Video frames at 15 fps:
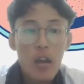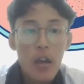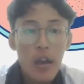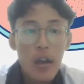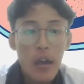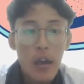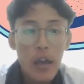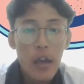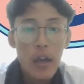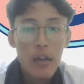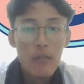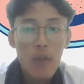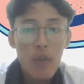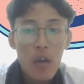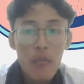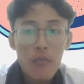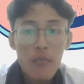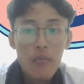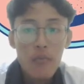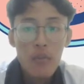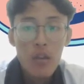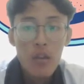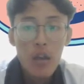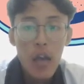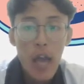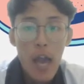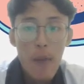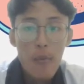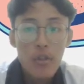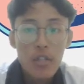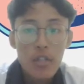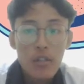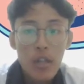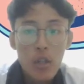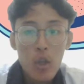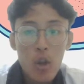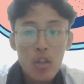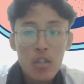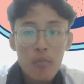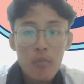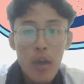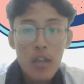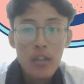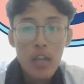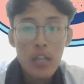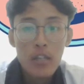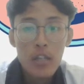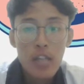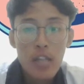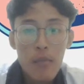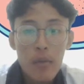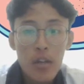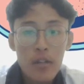And 5. Emerging technology-based entertainment.